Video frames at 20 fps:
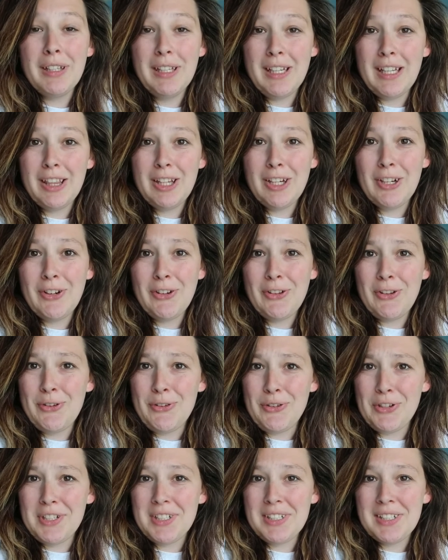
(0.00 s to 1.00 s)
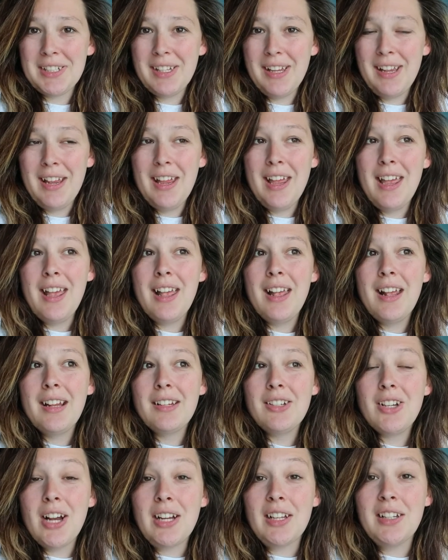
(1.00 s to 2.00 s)
to get their enclosures.
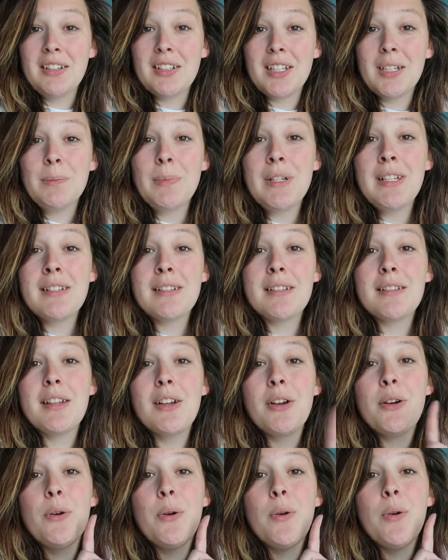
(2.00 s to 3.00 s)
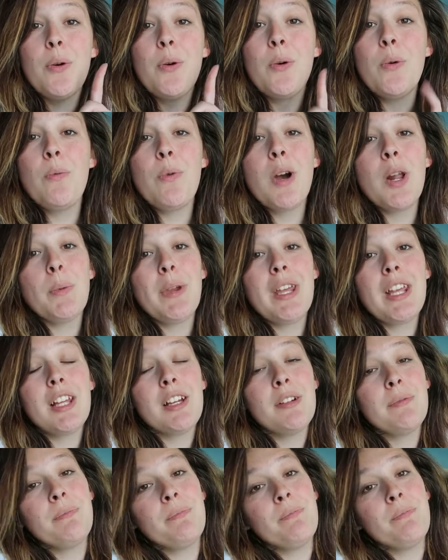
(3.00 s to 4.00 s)
Talking Serpents, 1
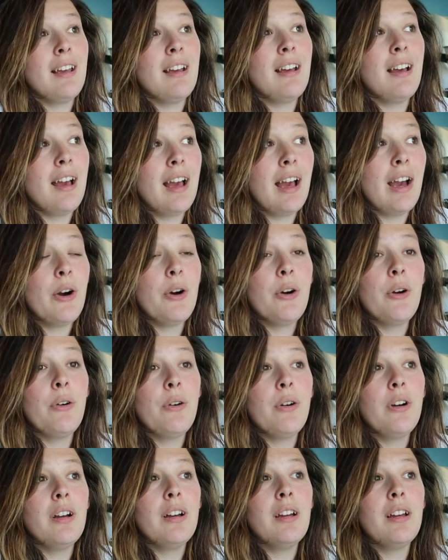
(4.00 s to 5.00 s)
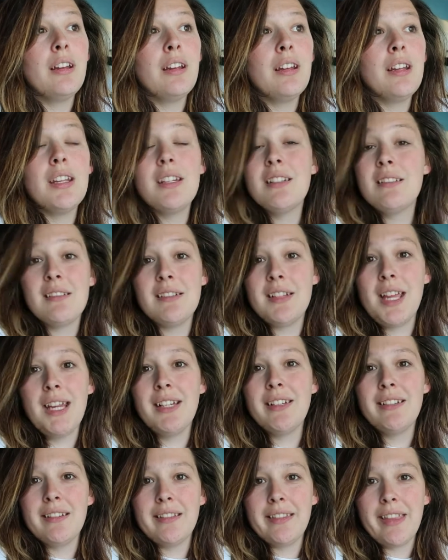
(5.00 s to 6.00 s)
week. How
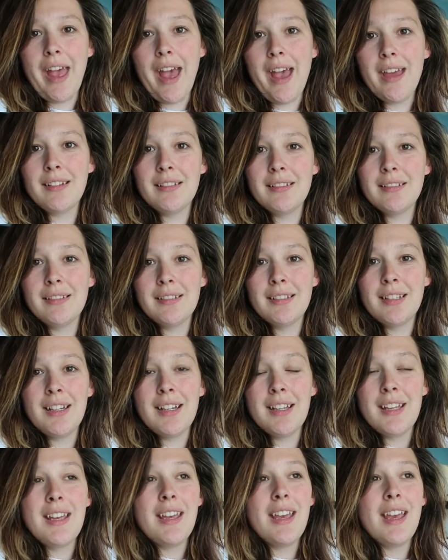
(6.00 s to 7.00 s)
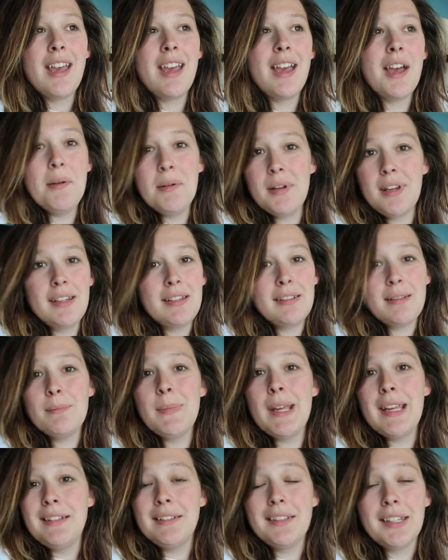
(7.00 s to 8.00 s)
insane is that? It's
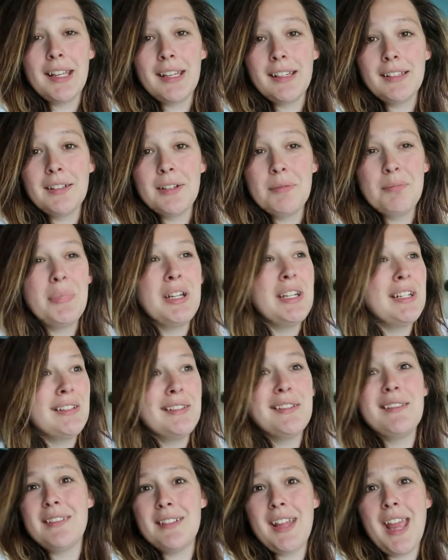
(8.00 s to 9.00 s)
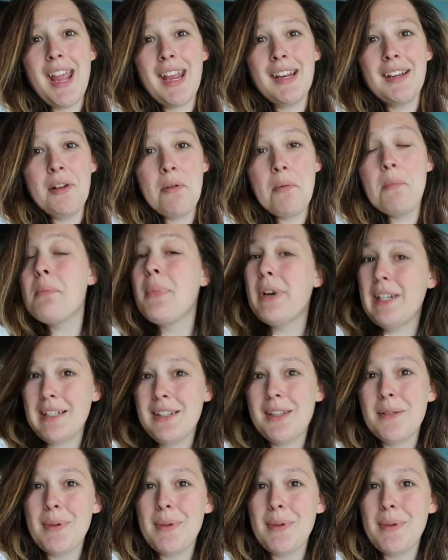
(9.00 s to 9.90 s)
amazing, but it's insane, but it's